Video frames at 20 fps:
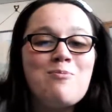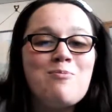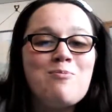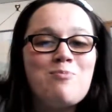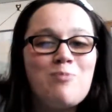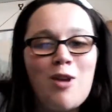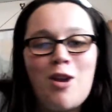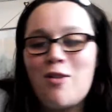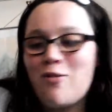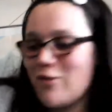
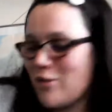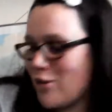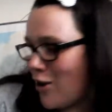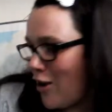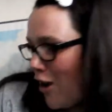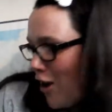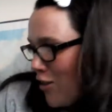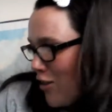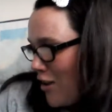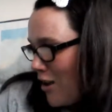even that, I
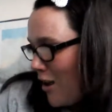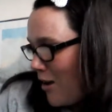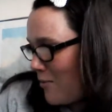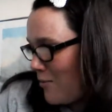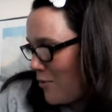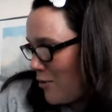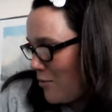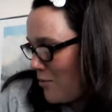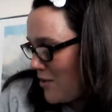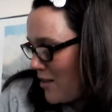think I'm
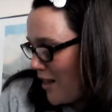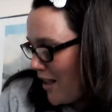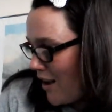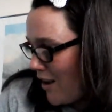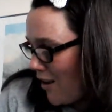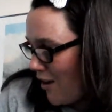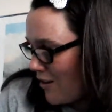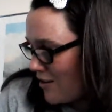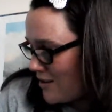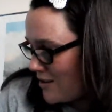coming like
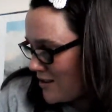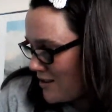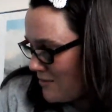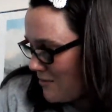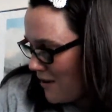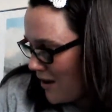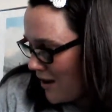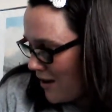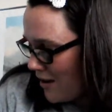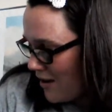onto my
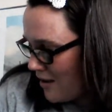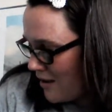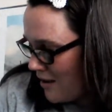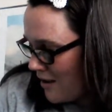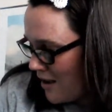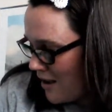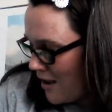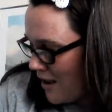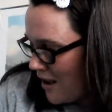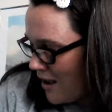
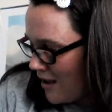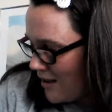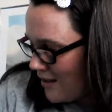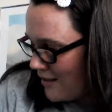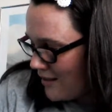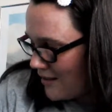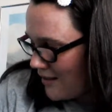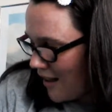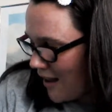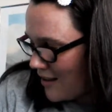
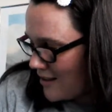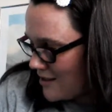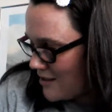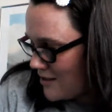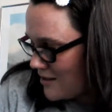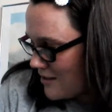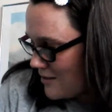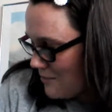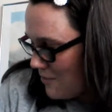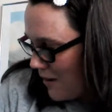last
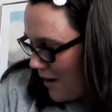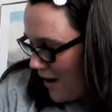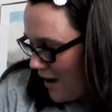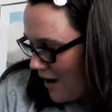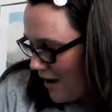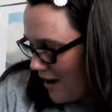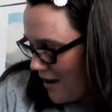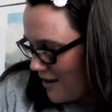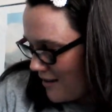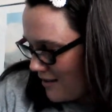pet hate
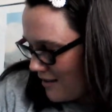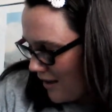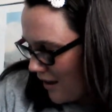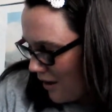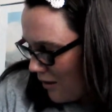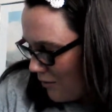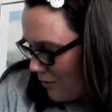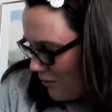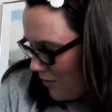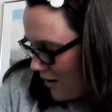now.
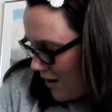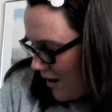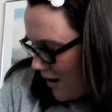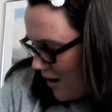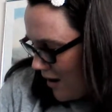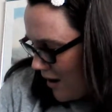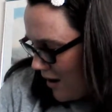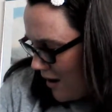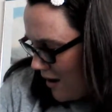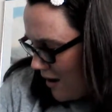
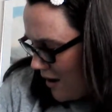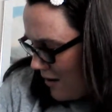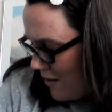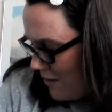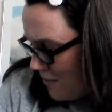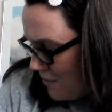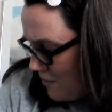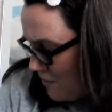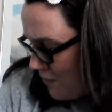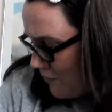Um,
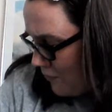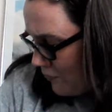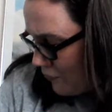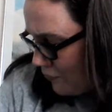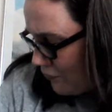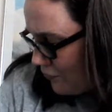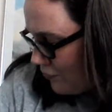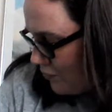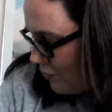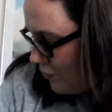
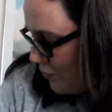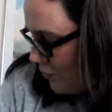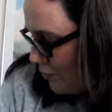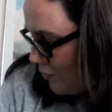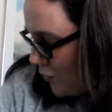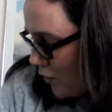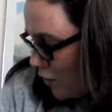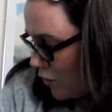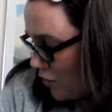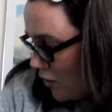
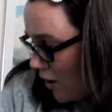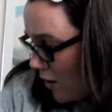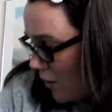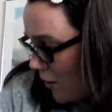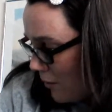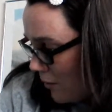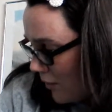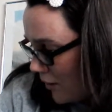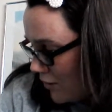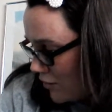no, I'm
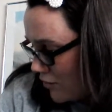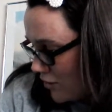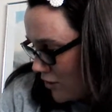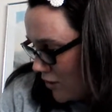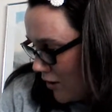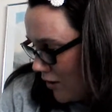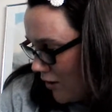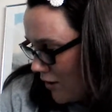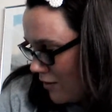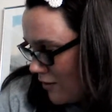actually not.
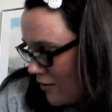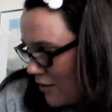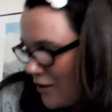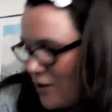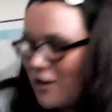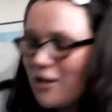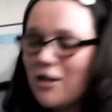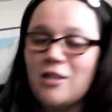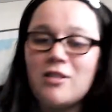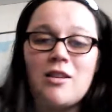
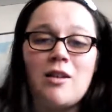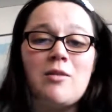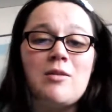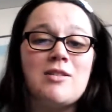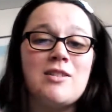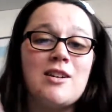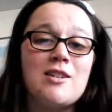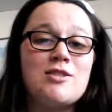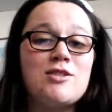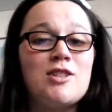That was
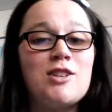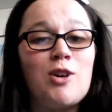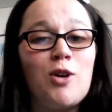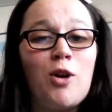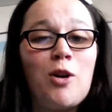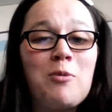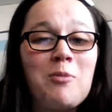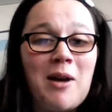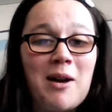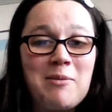actually all
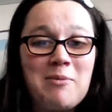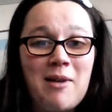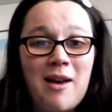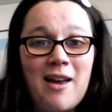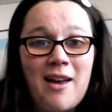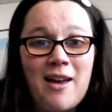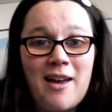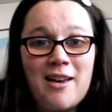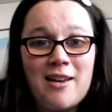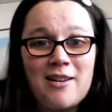my pet
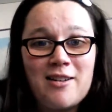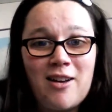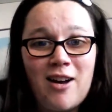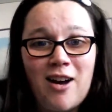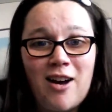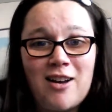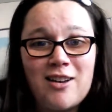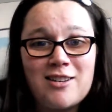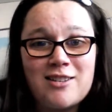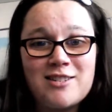hate,
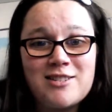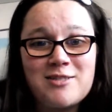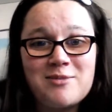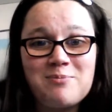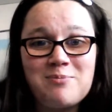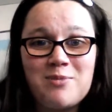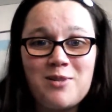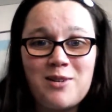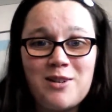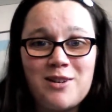guys. But